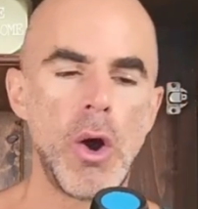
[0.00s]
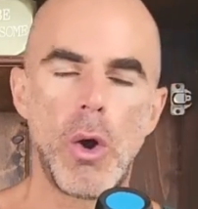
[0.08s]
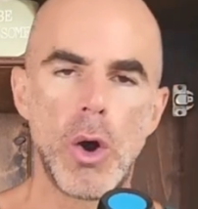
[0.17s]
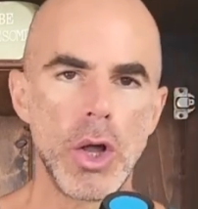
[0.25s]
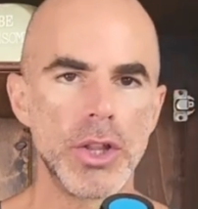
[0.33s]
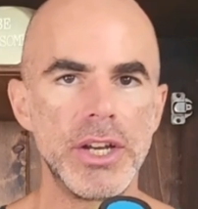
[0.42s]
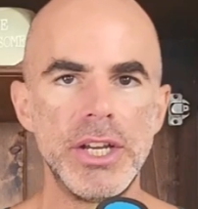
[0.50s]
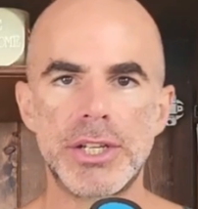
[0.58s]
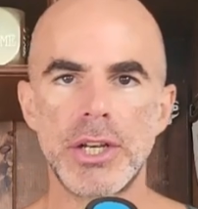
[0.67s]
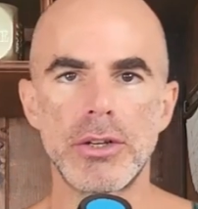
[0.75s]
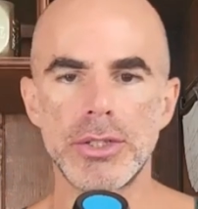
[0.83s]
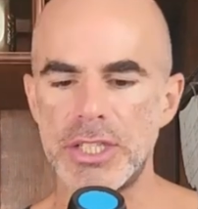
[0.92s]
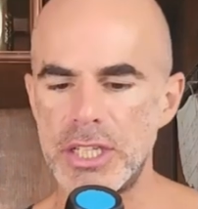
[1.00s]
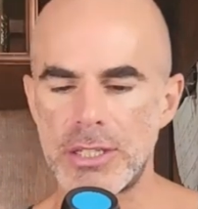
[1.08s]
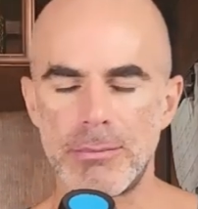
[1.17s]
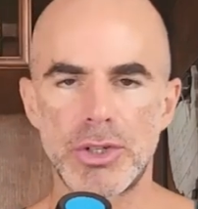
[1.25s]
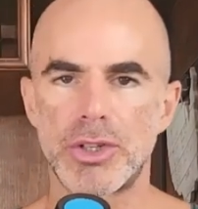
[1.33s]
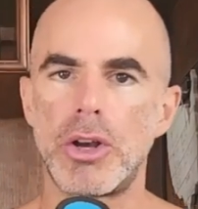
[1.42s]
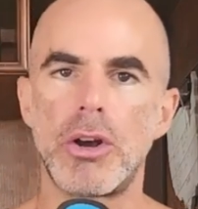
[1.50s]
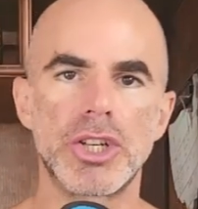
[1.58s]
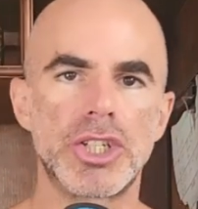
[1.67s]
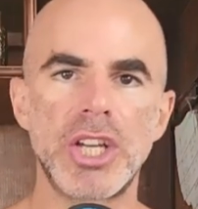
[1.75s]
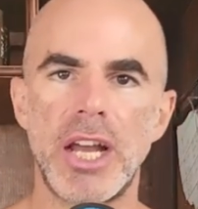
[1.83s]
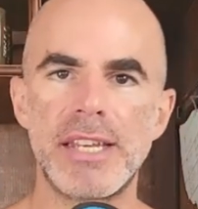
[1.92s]
all their internal systems are
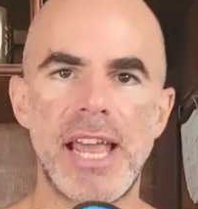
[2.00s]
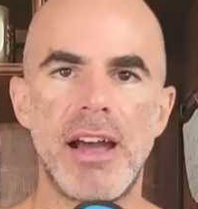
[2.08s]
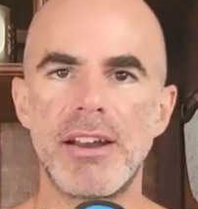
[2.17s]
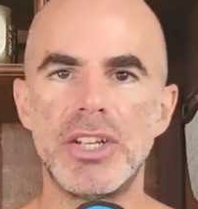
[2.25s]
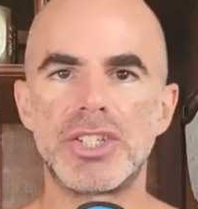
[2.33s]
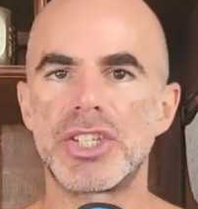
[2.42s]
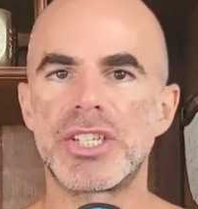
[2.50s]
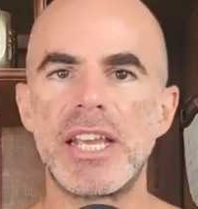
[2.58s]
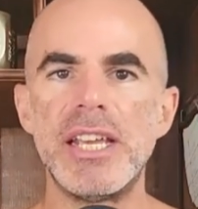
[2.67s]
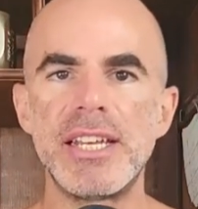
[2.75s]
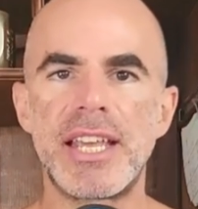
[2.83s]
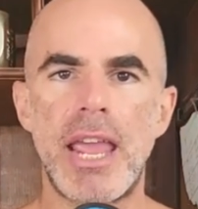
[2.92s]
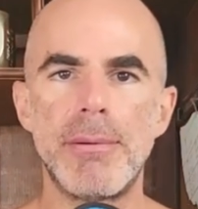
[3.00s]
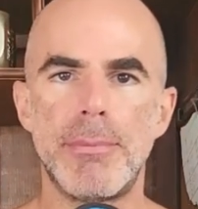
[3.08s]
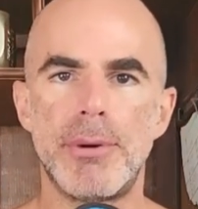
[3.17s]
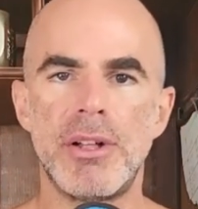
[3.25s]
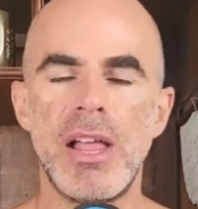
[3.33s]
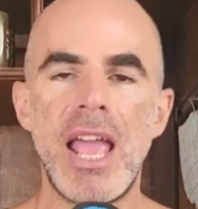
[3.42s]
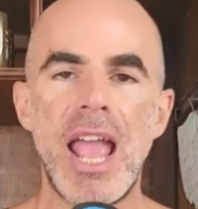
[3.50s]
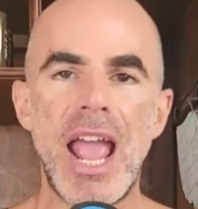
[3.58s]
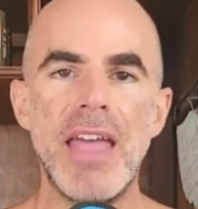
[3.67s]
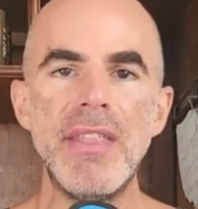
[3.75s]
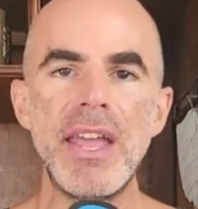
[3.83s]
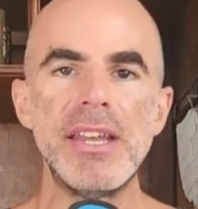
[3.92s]
shut down and it's just incapable,
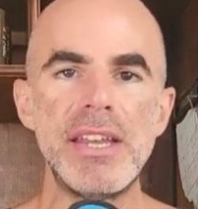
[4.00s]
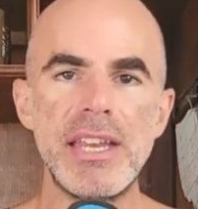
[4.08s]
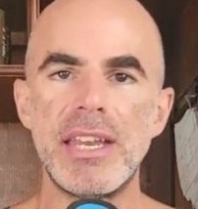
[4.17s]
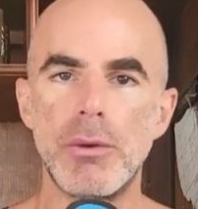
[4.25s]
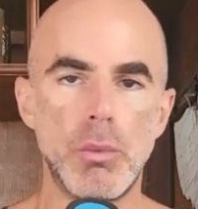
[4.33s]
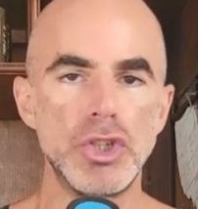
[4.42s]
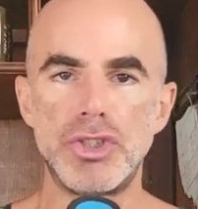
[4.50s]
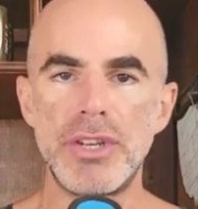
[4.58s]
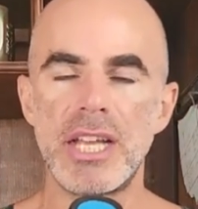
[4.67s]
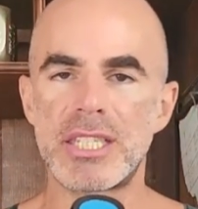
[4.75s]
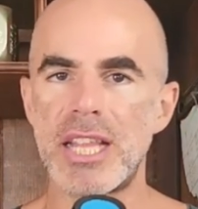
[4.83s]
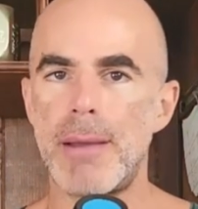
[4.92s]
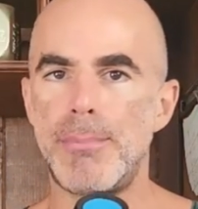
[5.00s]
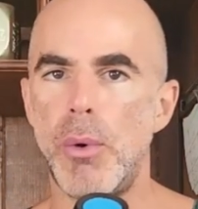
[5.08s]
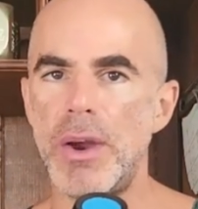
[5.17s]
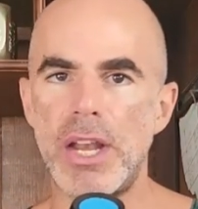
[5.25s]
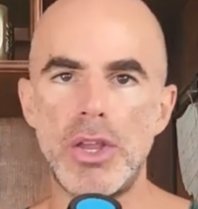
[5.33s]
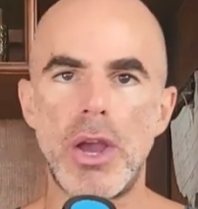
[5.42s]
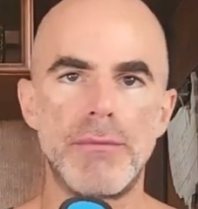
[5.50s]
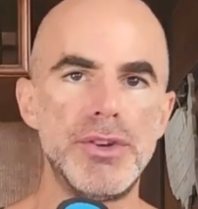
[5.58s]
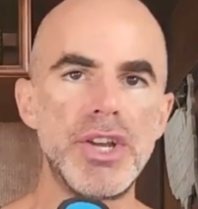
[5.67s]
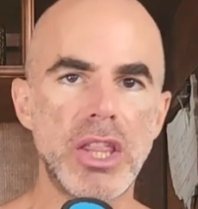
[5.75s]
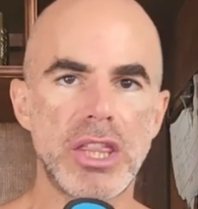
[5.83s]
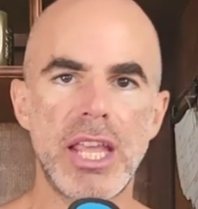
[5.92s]
and they need it. Once you get to that point and you have
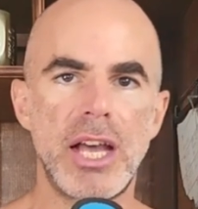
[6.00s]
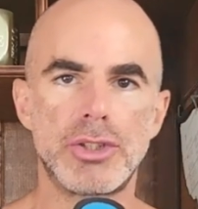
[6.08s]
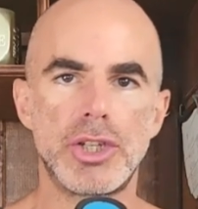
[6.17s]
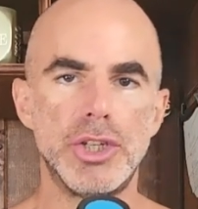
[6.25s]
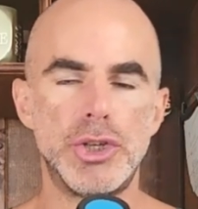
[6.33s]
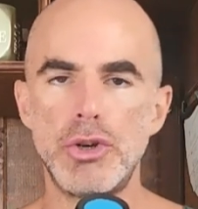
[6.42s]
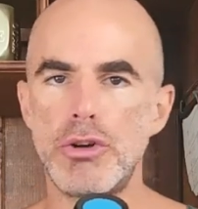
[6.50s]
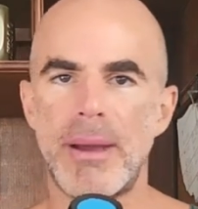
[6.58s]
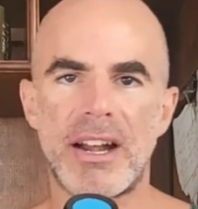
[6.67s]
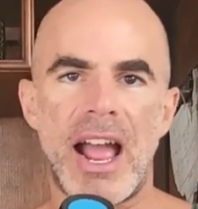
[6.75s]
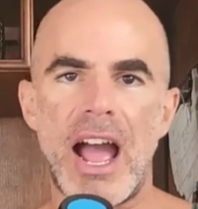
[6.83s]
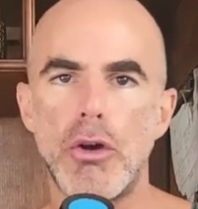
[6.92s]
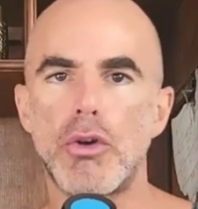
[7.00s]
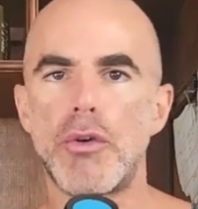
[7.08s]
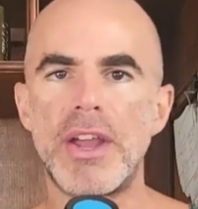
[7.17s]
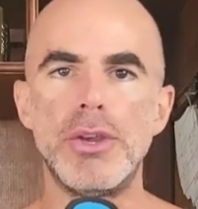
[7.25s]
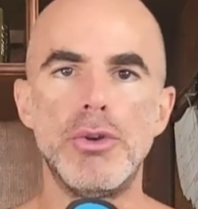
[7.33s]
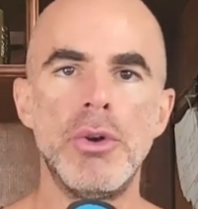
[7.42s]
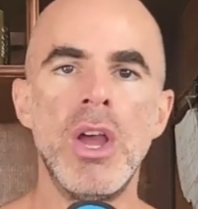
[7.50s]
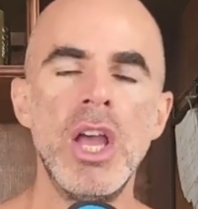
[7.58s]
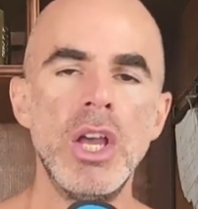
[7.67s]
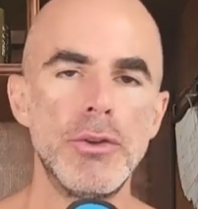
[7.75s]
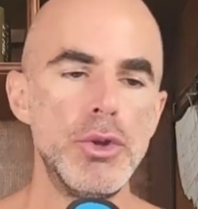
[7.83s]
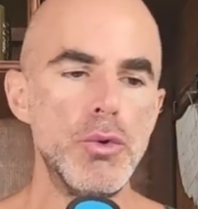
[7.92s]
nothing else you could do, no matter how great
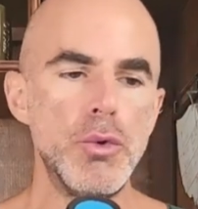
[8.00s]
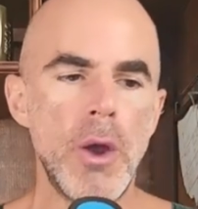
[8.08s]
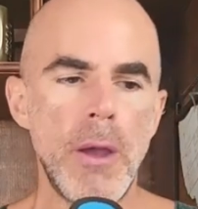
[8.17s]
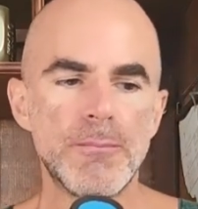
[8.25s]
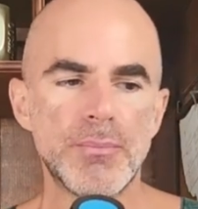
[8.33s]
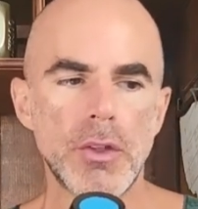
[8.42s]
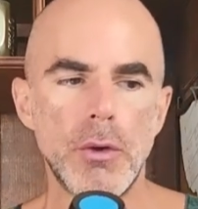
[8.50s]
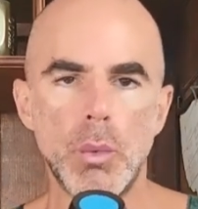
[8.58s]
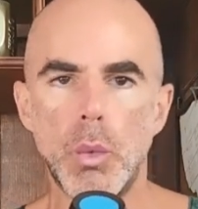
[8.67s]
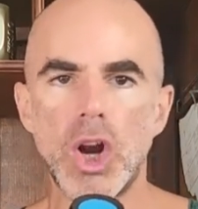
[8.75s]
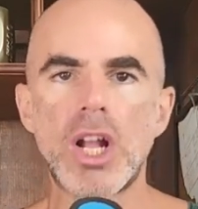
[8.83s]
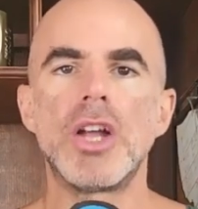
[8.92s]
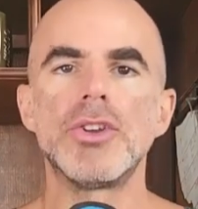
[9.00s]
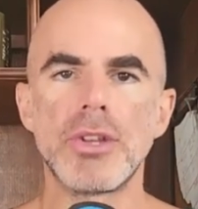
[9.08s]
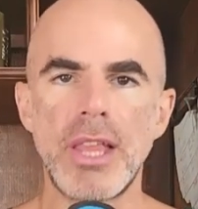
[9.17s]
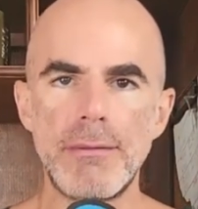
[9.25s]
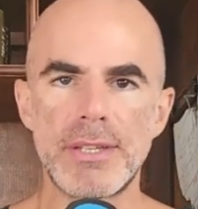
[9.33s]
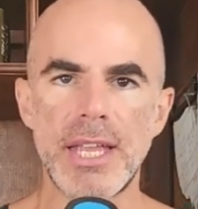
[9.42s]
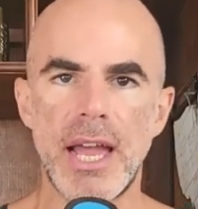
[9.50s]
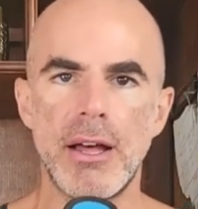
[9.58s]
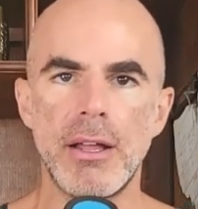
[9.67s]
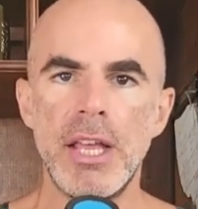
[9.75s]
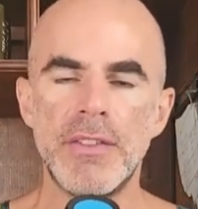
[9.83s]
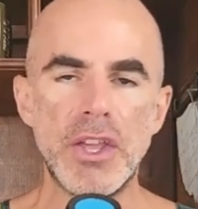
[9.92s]
you work on your
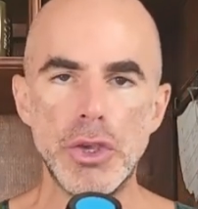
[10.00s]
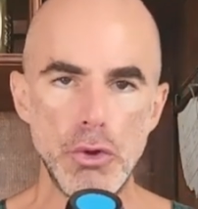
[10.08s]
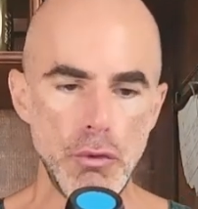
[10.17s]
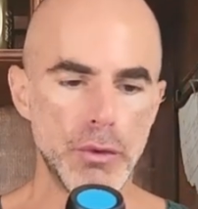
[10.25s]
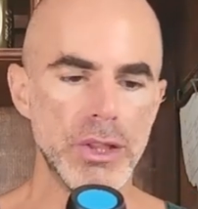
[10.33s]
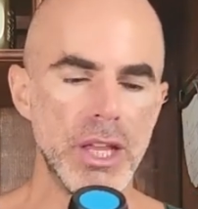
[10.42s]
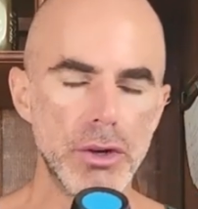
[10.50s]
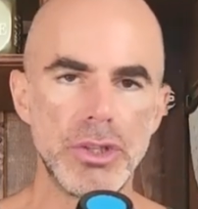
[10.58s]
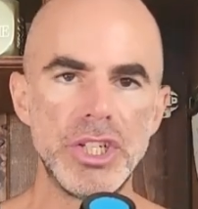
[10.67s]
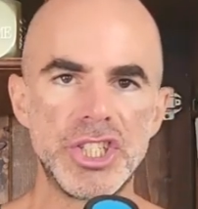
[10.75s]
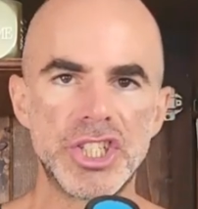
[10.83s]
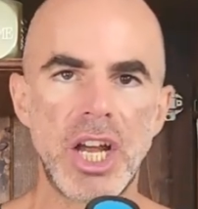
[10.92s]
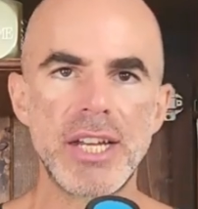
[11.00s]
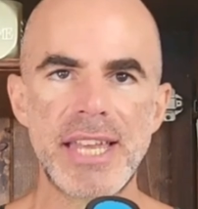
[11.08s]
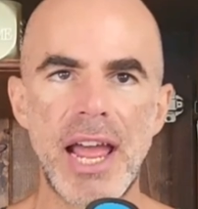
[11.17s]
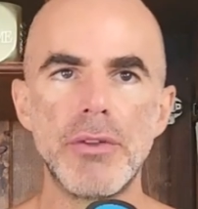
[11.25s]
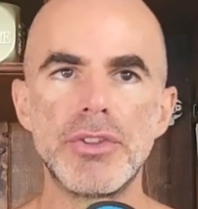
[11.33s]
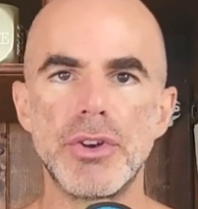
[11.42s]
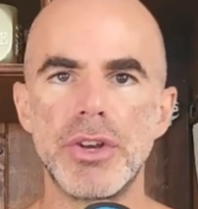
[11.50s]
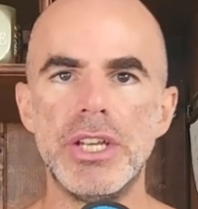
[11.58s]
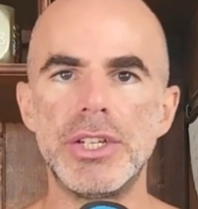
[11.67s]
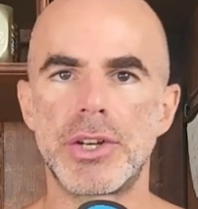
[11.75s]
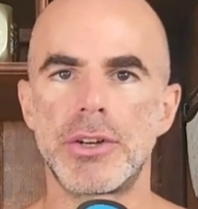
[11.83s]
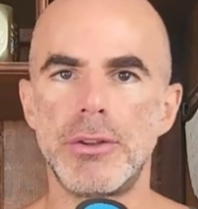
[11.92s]
lifestyle, that you've literally shut down your
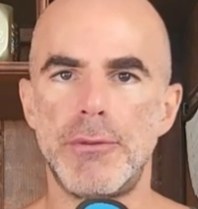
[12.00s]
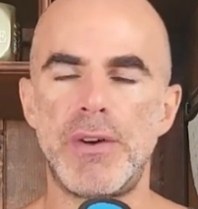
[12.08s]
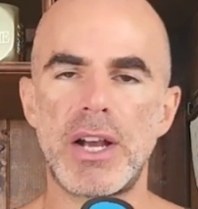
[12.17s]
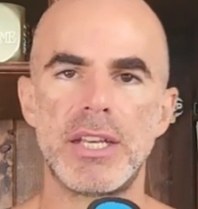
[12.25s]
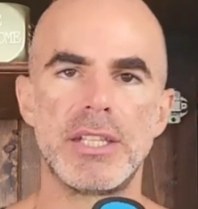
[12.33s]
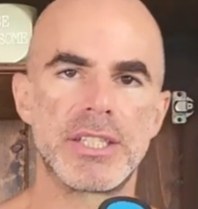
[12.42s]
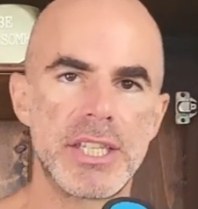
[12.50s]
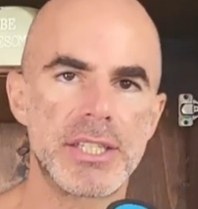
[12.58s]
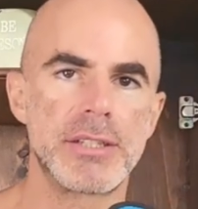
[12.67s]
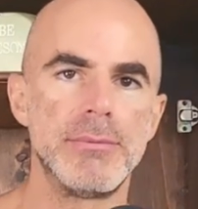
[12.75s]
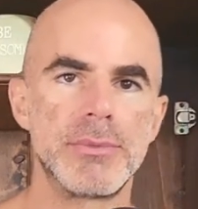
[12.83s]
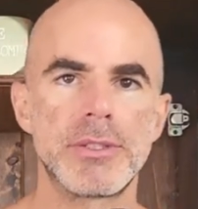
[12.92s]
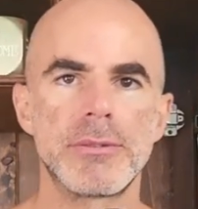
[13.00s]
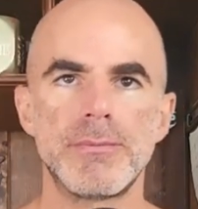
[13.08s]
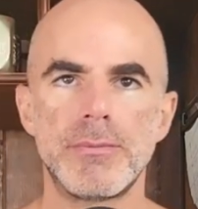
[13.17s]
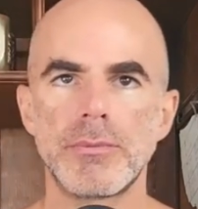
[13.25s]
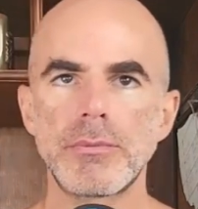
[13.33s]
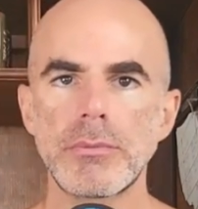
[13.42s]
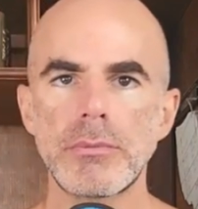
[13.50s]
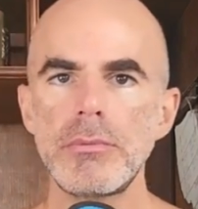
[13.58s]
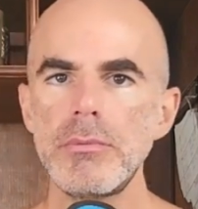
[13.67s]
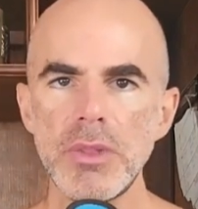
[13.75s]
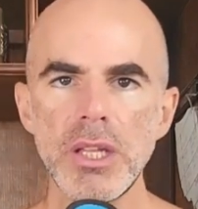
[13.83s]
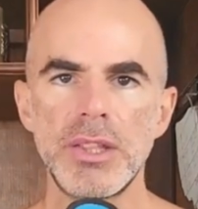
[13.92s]
internal fucking systems,
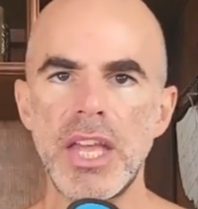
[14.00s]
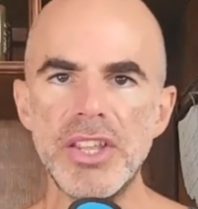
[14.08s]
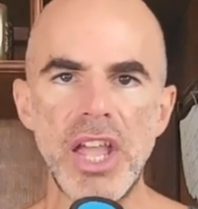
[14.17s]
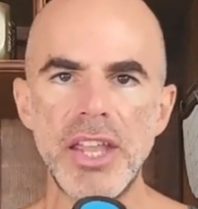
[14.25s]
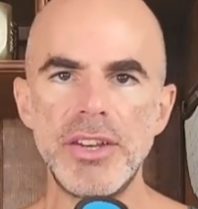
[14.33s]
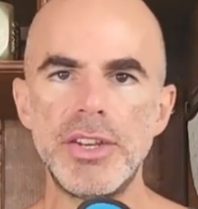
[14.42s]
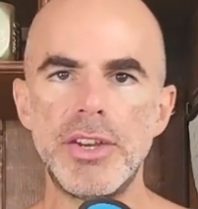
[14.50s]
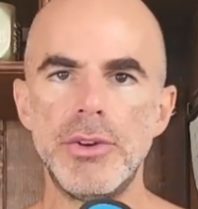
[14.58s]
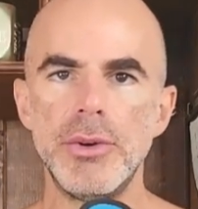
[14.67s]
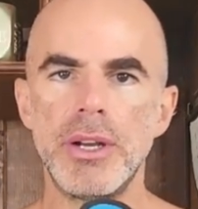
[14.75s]
then yeah, you need to do